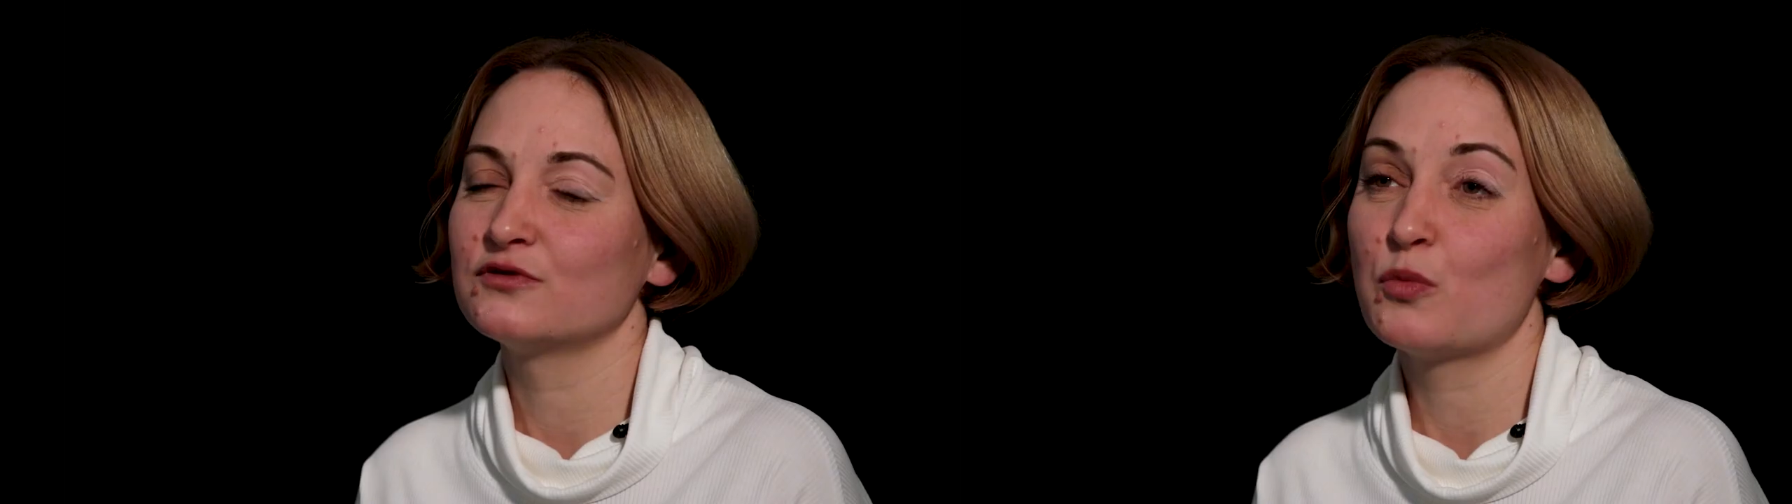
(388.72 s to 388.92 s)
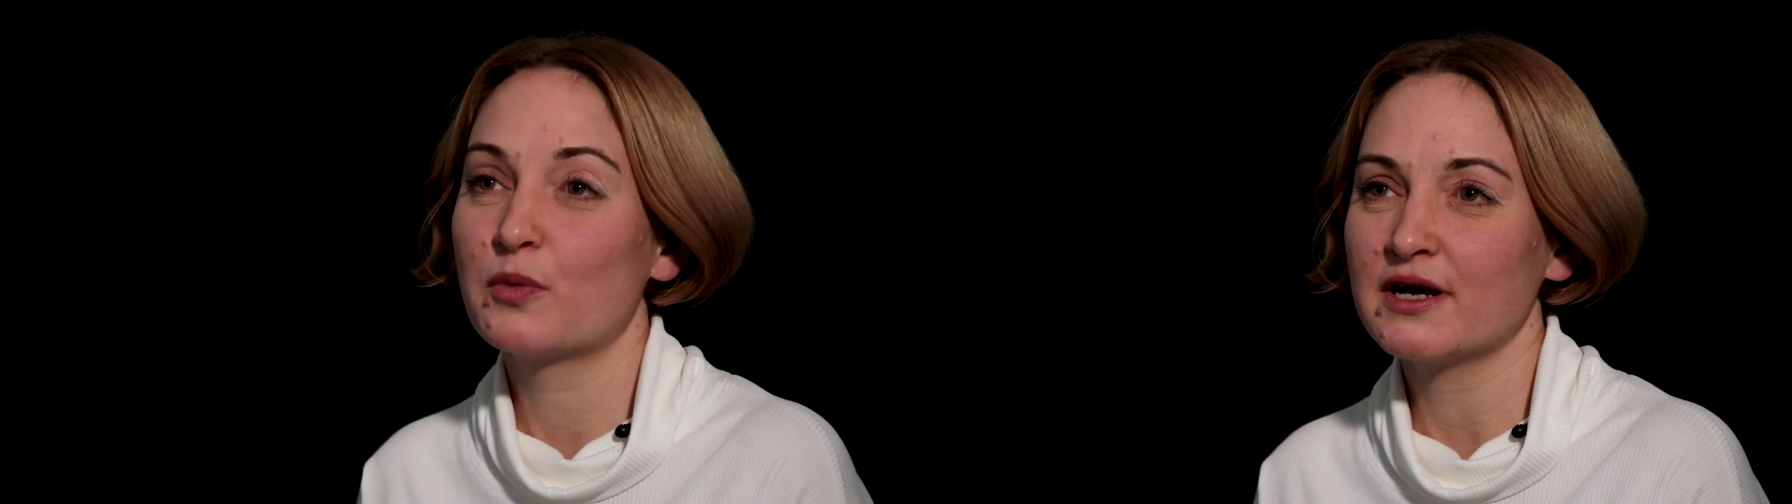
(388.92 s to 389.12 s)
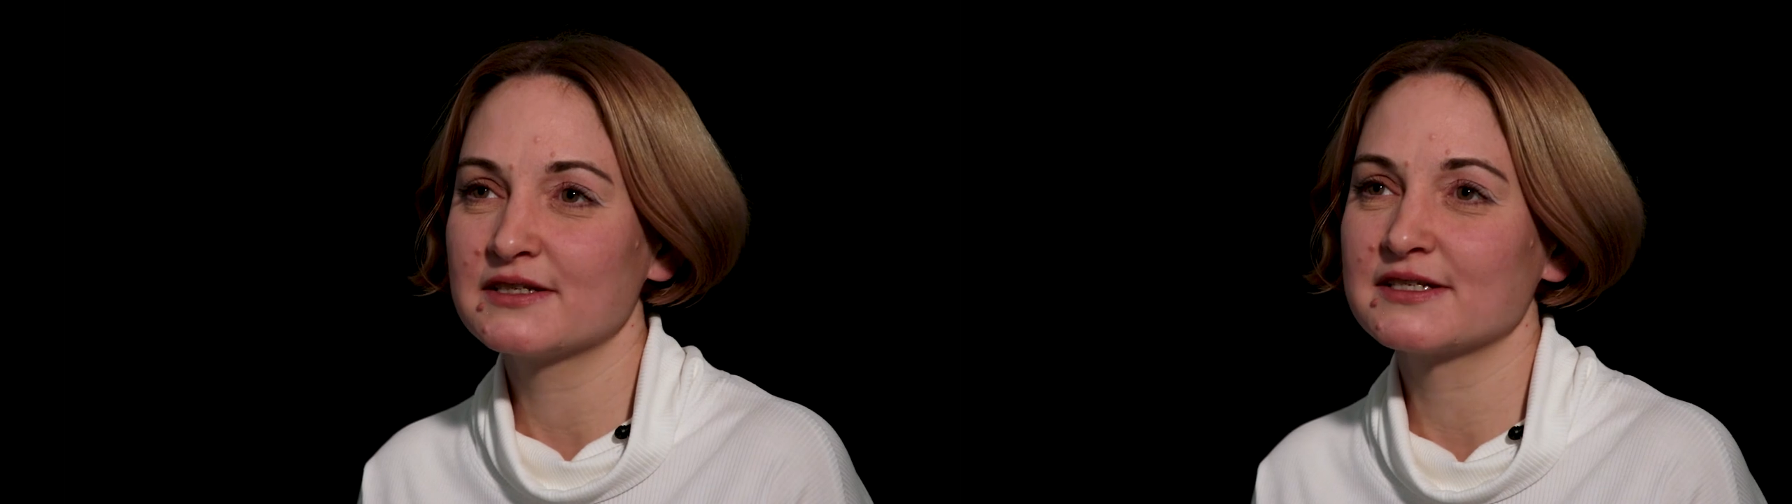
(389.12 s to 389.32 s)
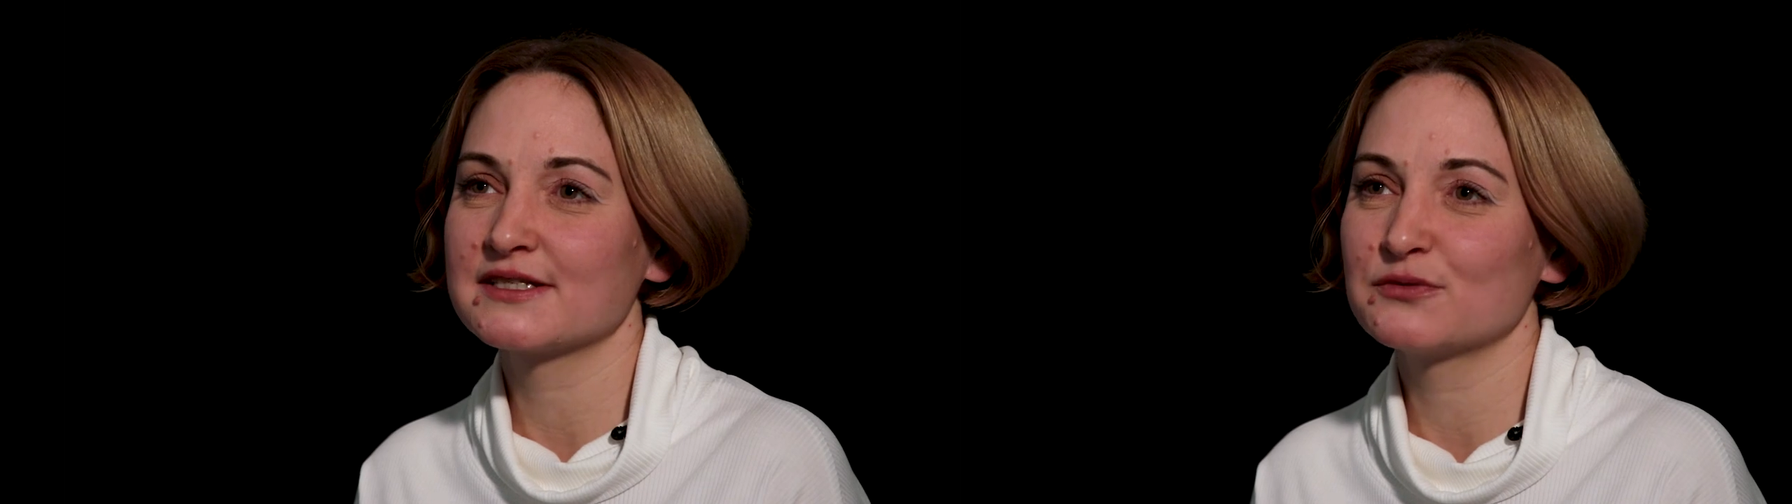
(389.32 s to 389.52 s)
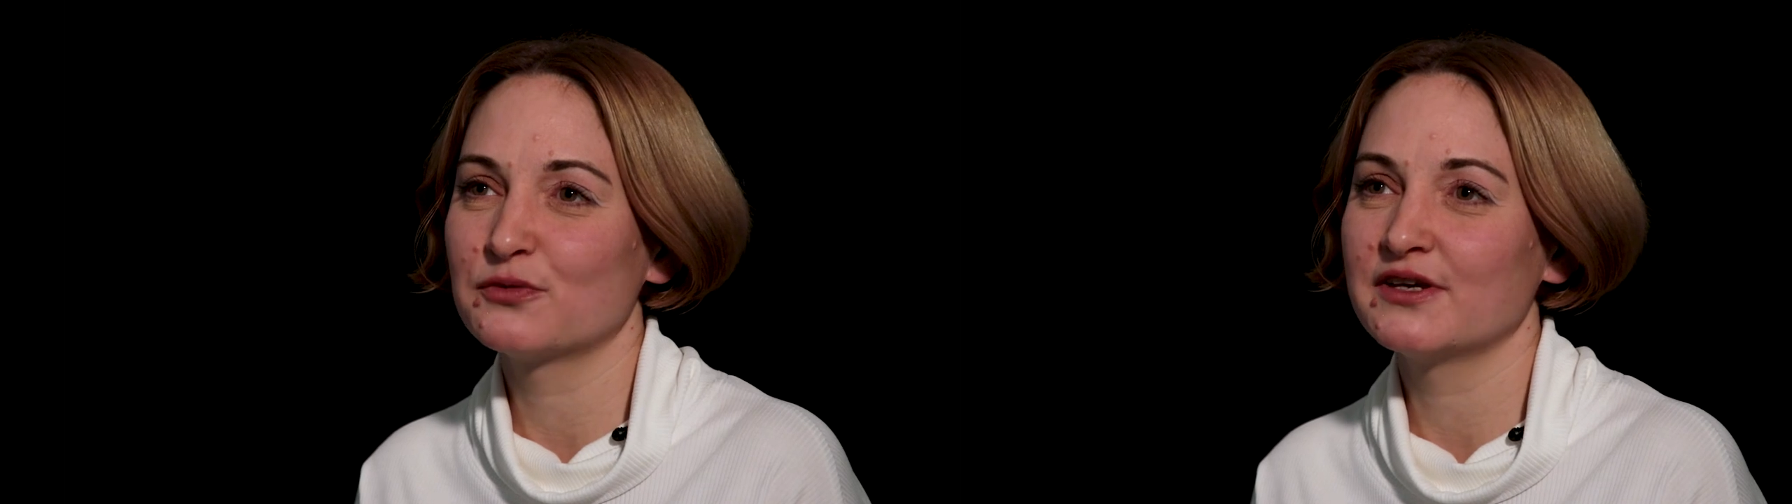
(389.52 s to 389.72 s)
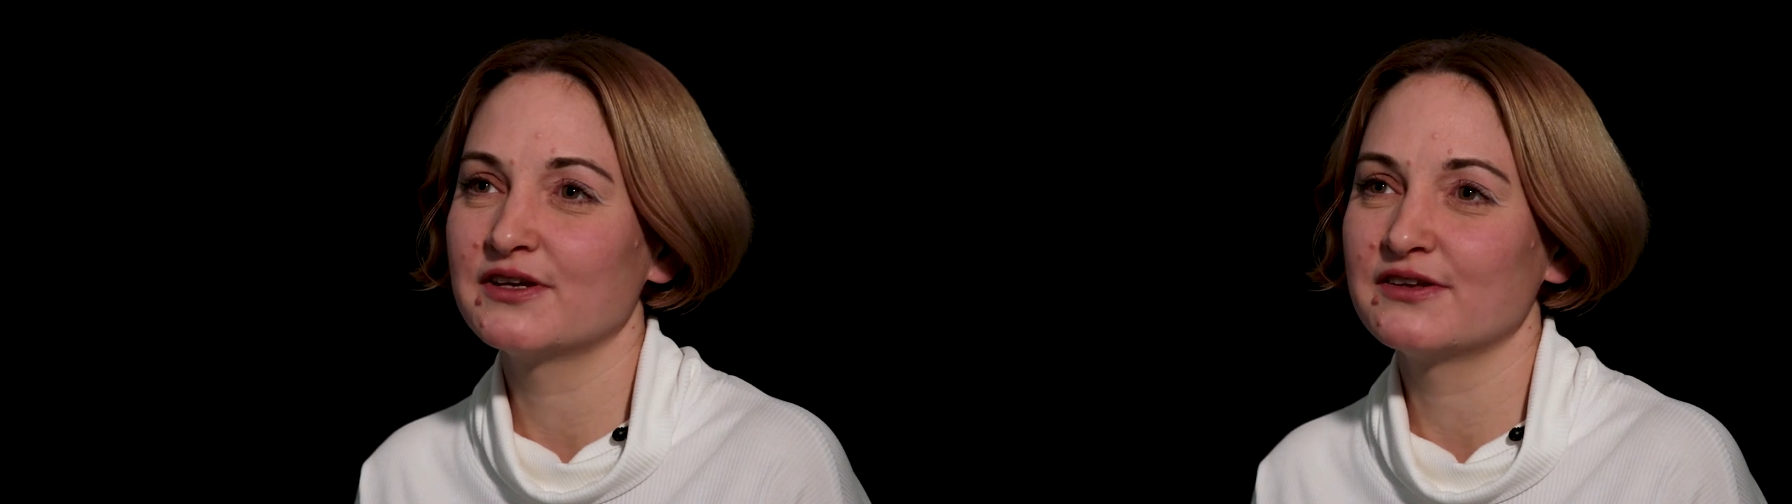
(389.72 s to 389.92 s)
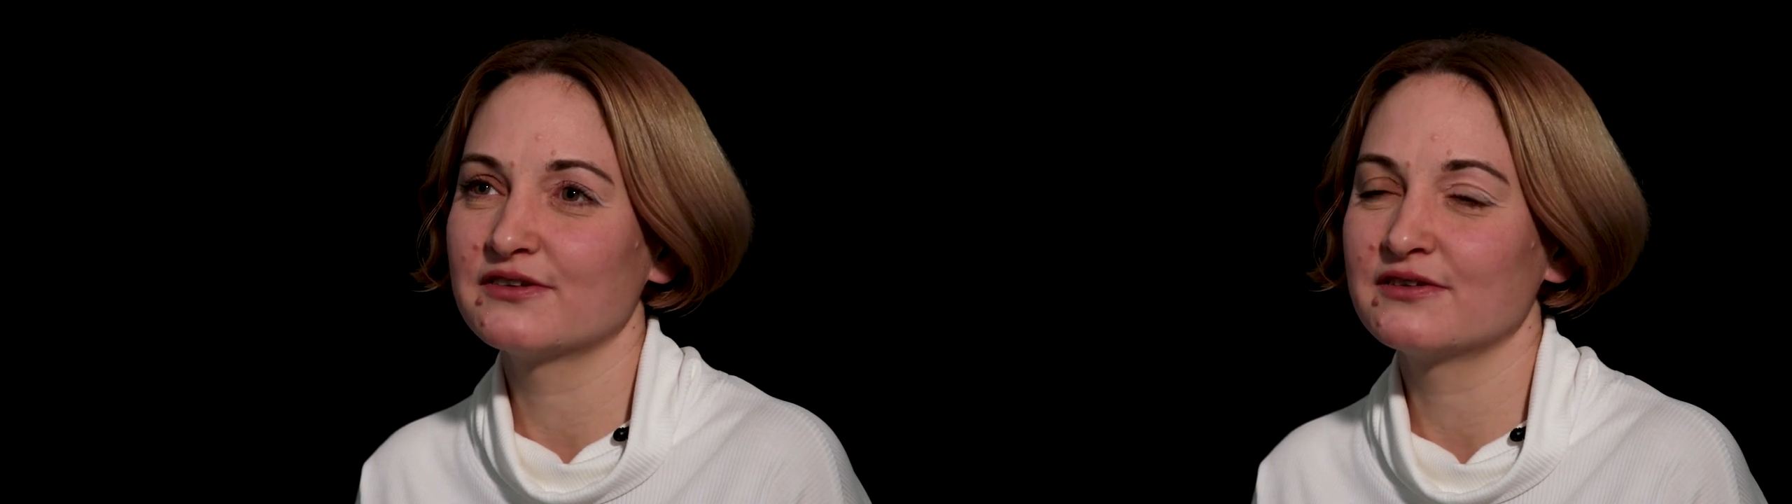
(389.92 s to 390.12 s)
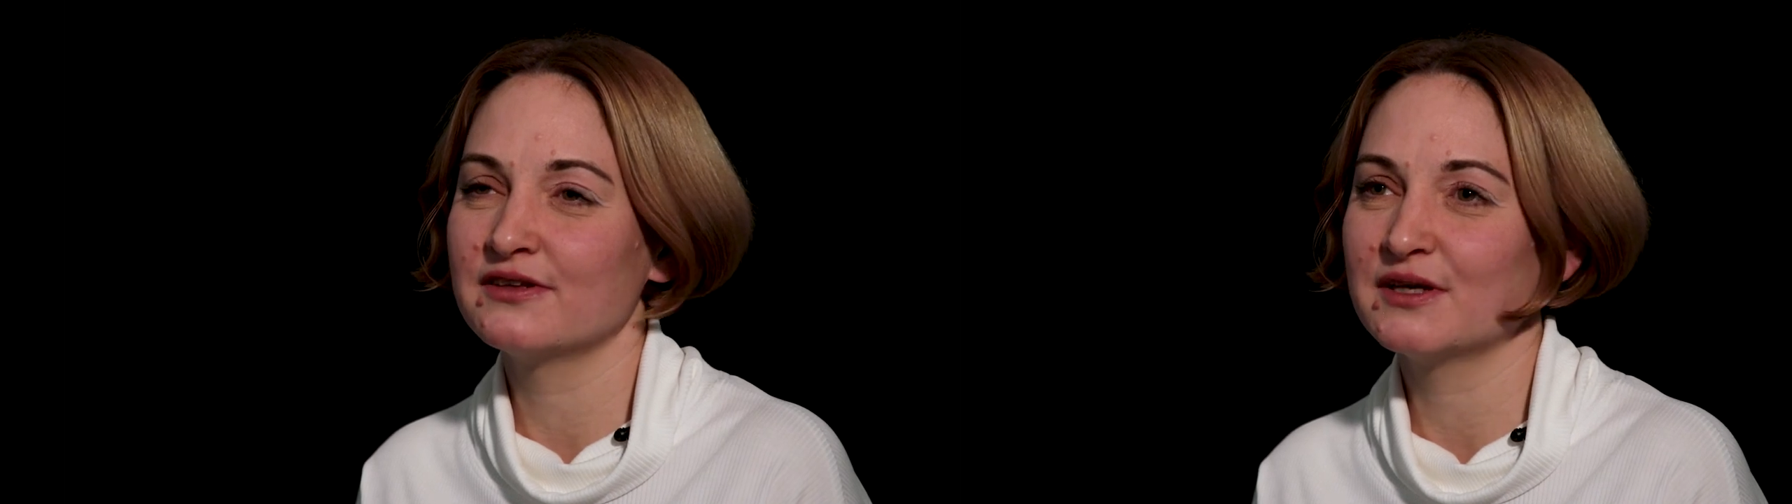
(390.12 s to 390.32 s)
For practice, we
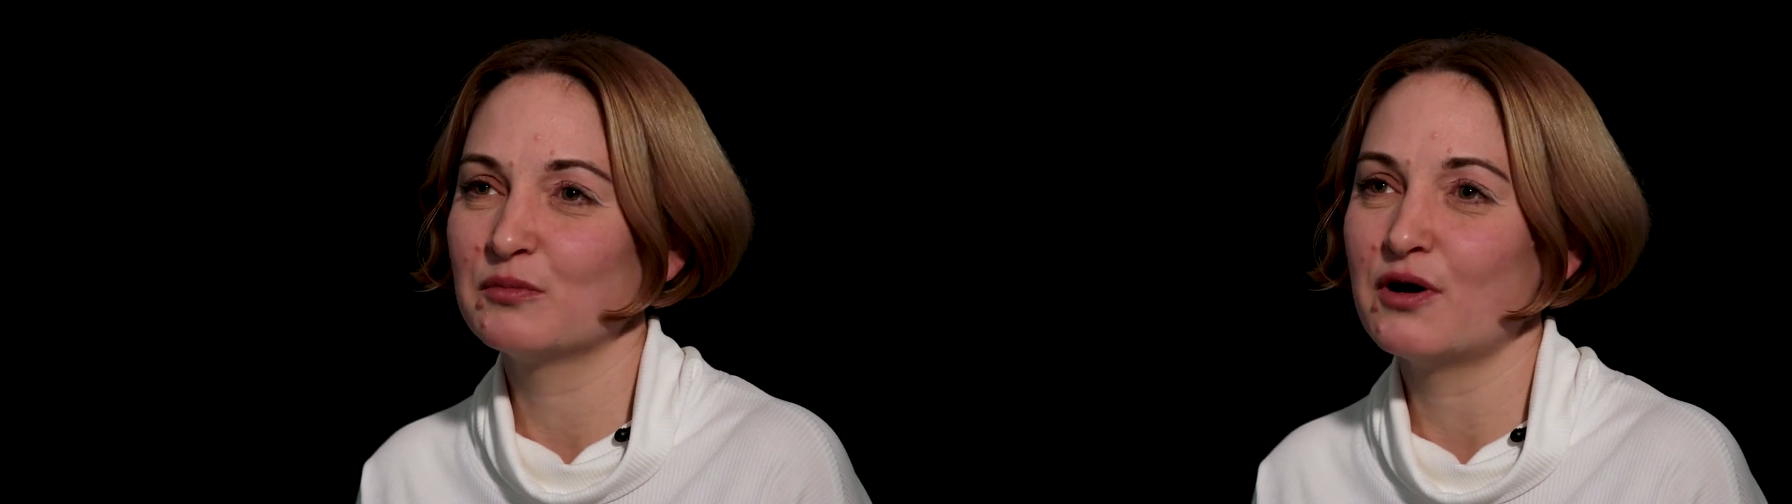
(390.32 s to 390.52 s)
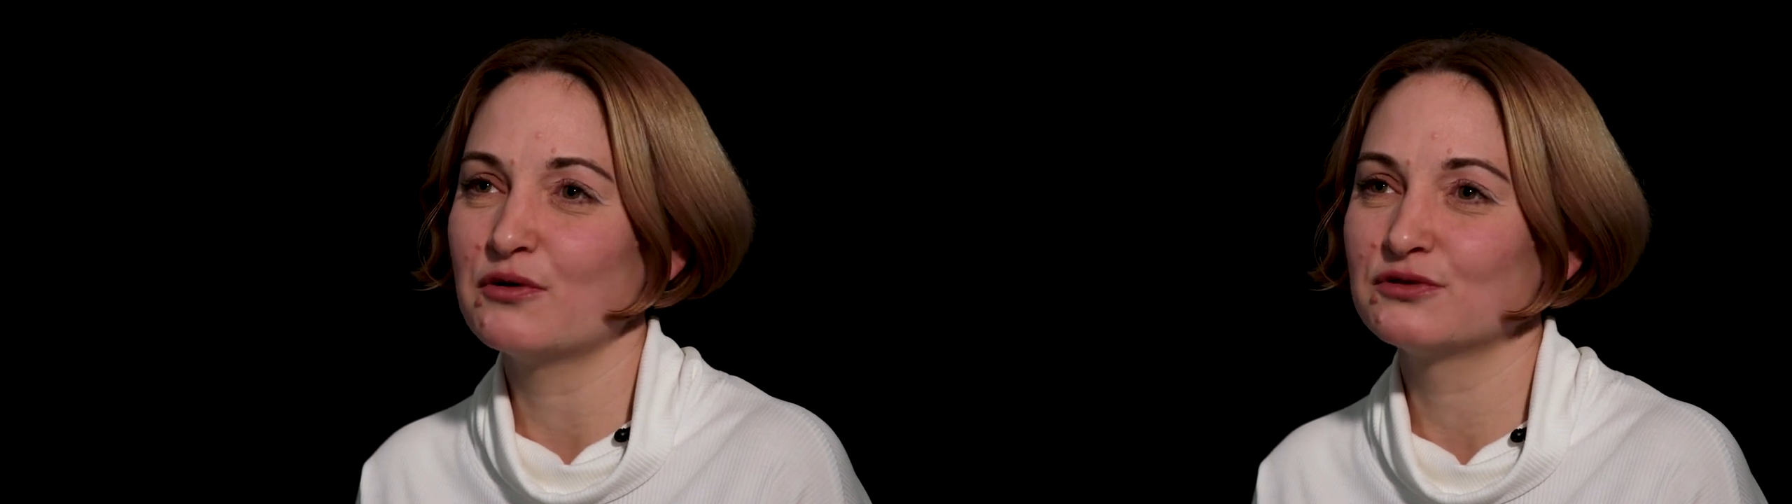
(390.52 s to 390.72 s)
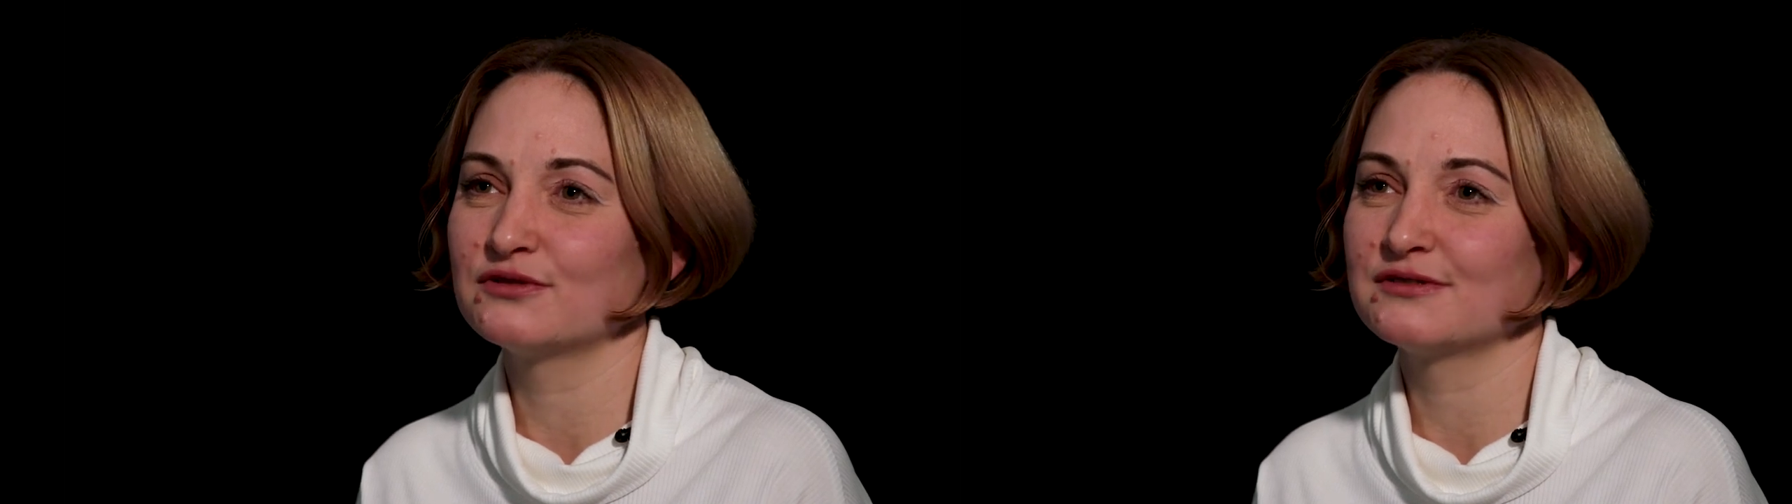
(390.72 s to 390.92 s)
think about